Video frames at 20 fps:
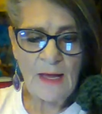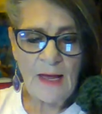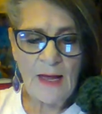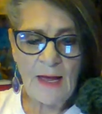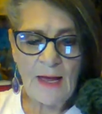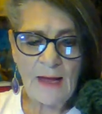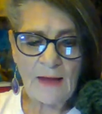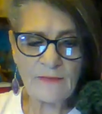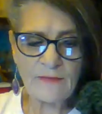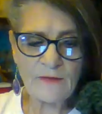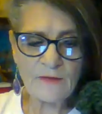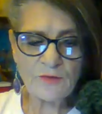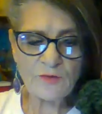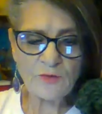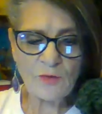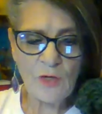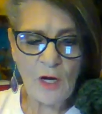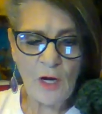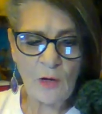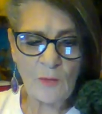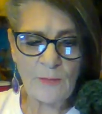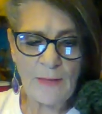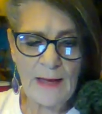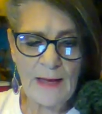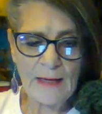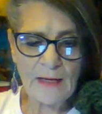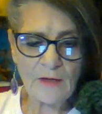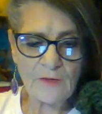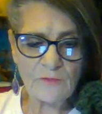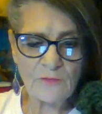had the
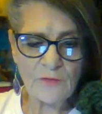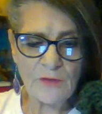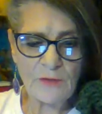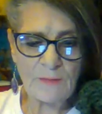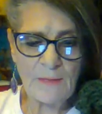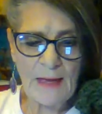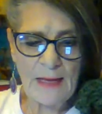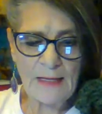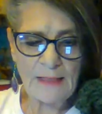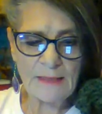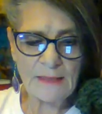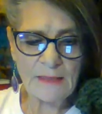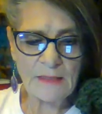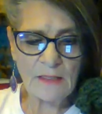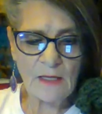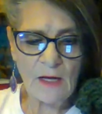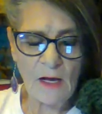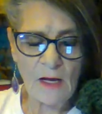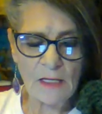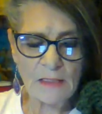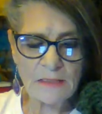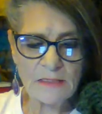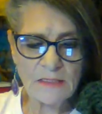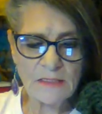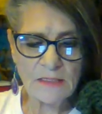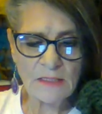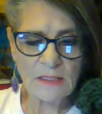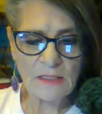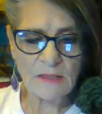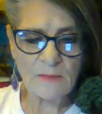drawback of remaining
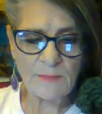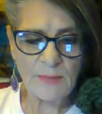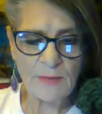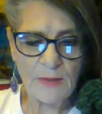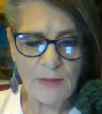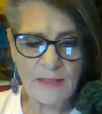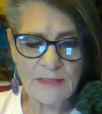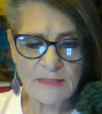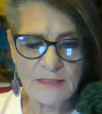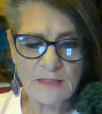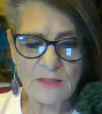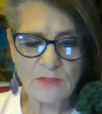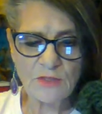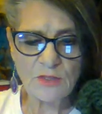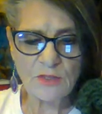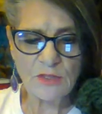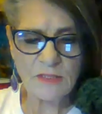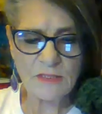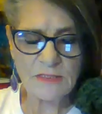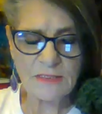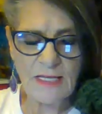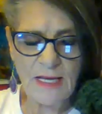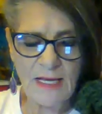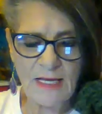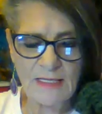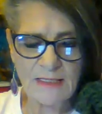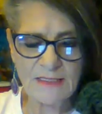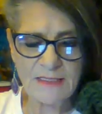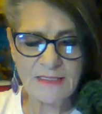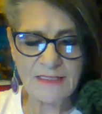constantly present to the
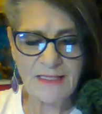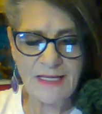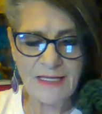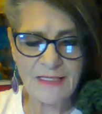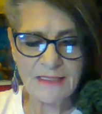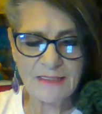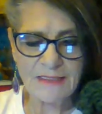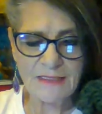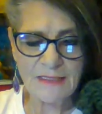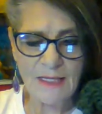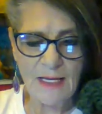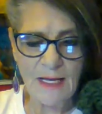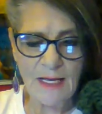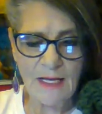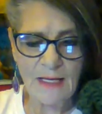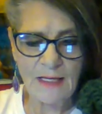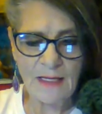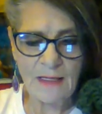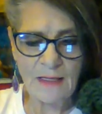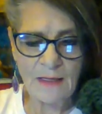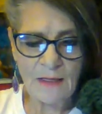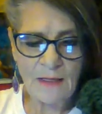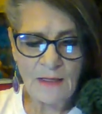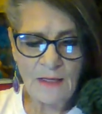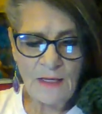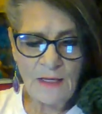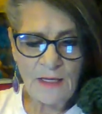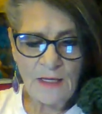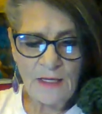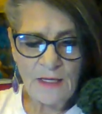taste next day,
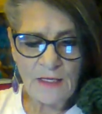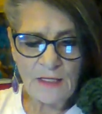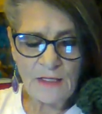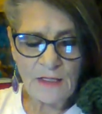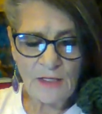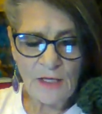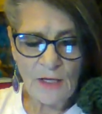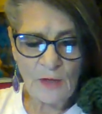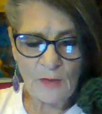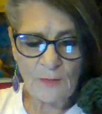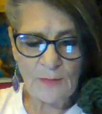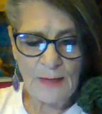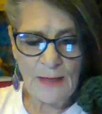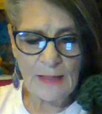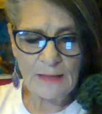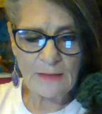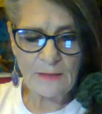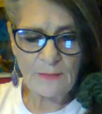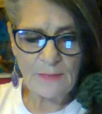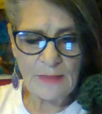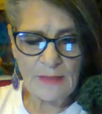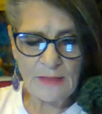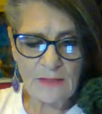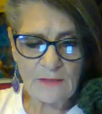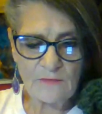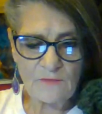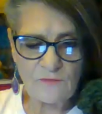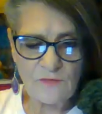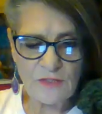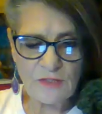and nobody
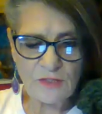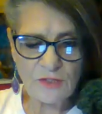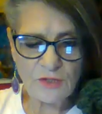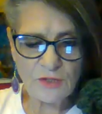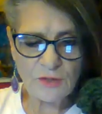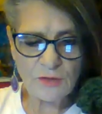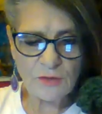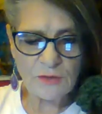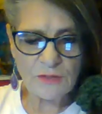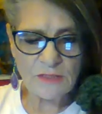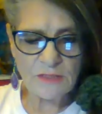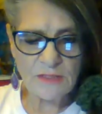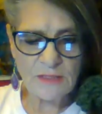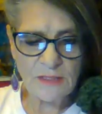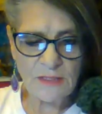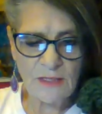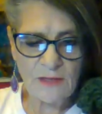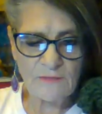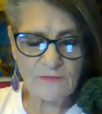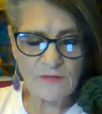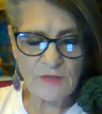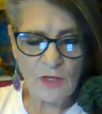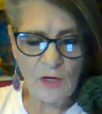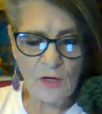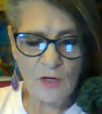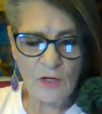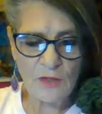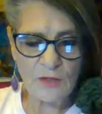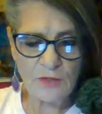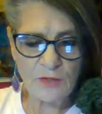being venturous enough to
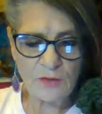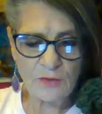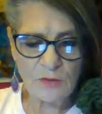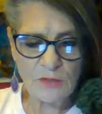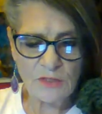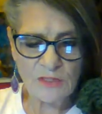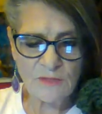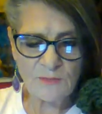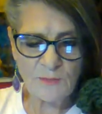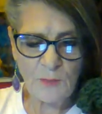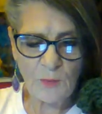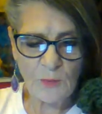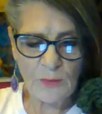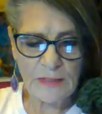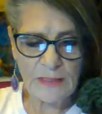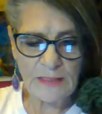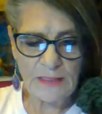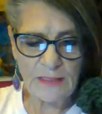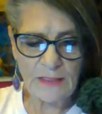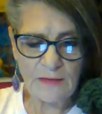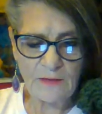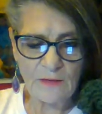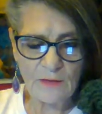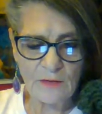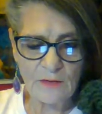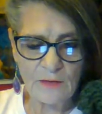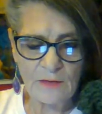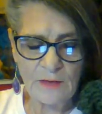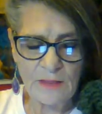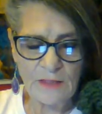argue this point
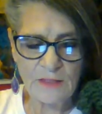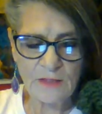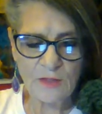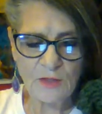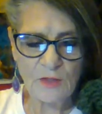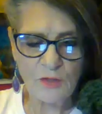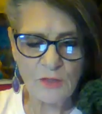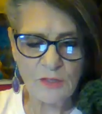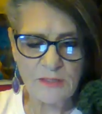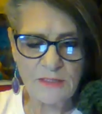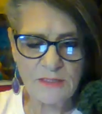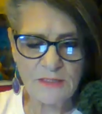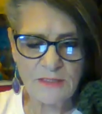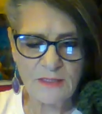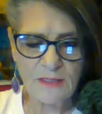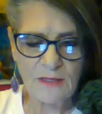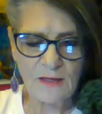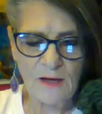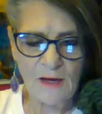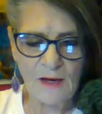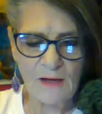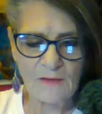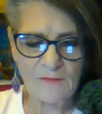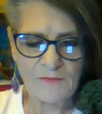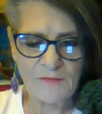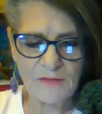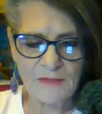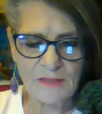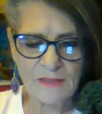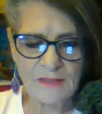either, he increased in
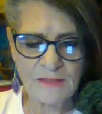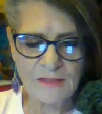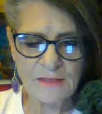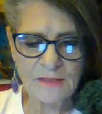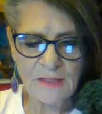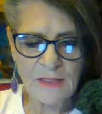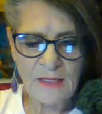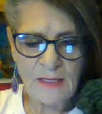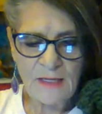confidence